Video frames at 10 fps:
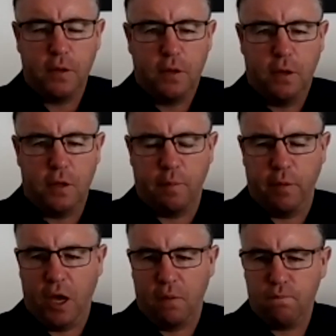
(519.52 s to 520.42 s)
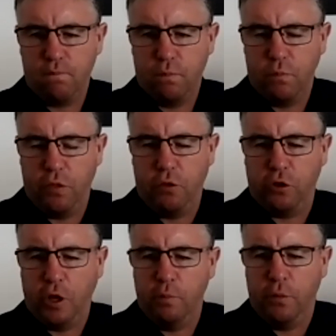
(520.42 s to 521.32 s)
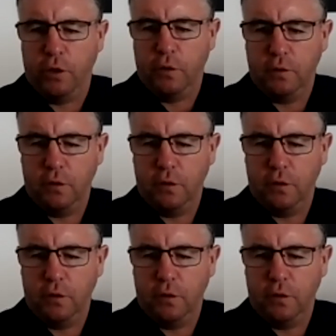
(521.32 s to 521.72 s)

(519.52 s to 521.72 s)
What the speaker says: is about 13 billion.